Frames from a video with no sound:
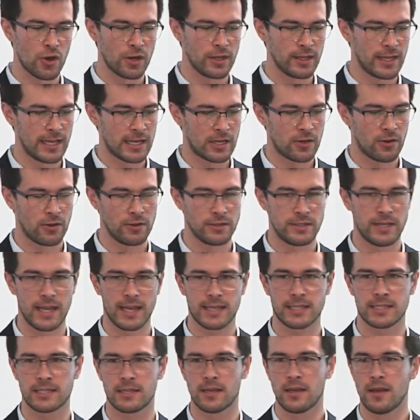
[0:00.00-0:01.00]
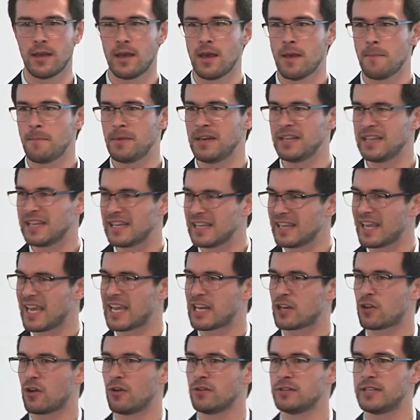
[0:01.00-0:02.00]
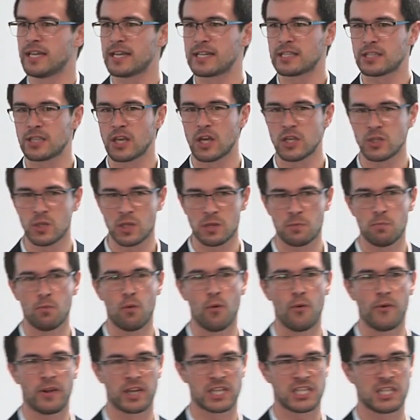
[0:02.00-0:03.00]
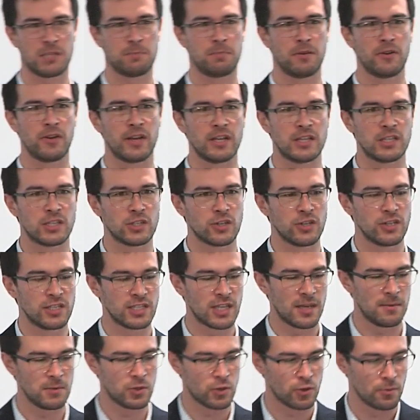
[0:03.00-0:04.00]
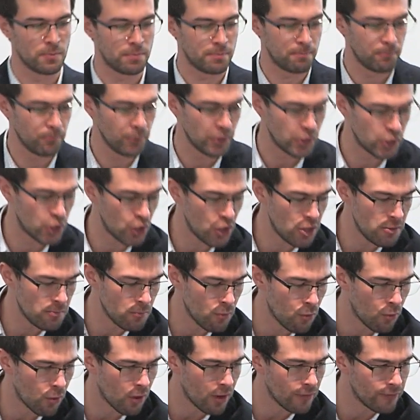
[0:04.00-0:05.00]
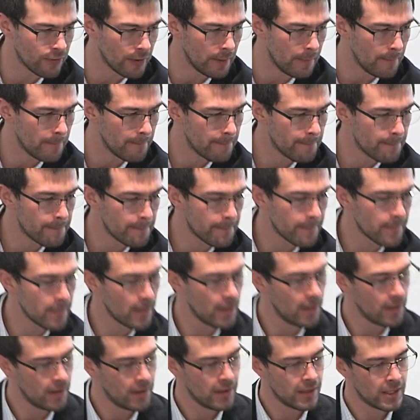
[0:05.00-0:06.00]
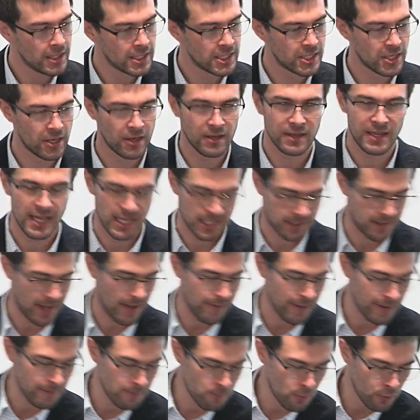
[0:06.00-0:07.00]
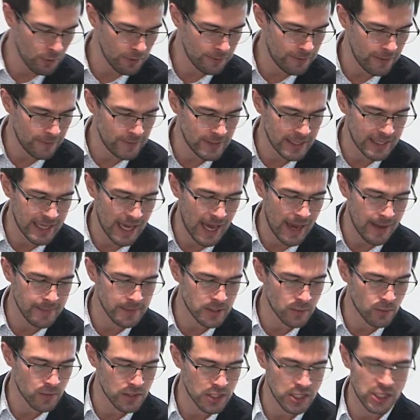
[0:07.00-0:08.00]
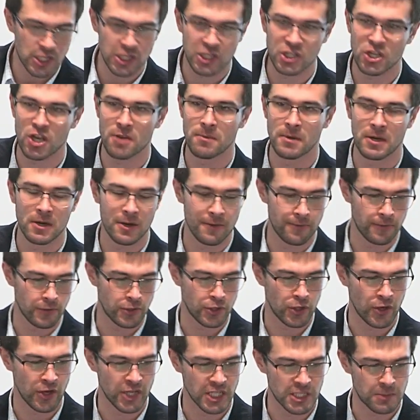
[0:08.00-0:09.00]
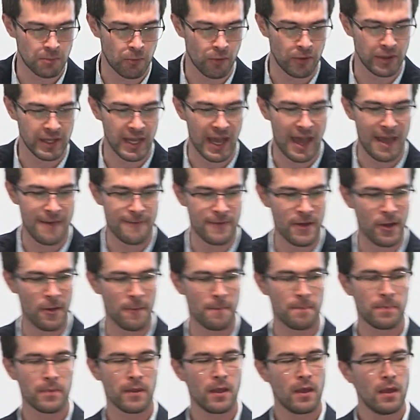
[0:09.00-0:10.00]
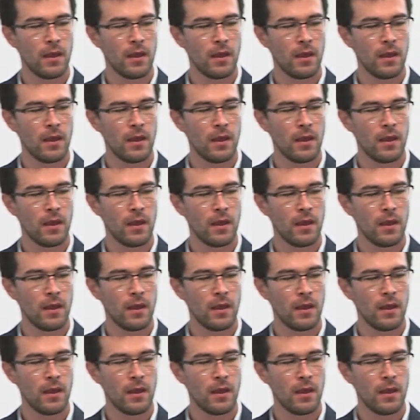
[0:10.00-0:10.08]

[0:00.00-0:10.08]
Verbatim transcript: non-elite context, but in the elite context, those with more experience do seem to return more often. So yes, having more than 50 games was a determinant of returning to sport in the AFL.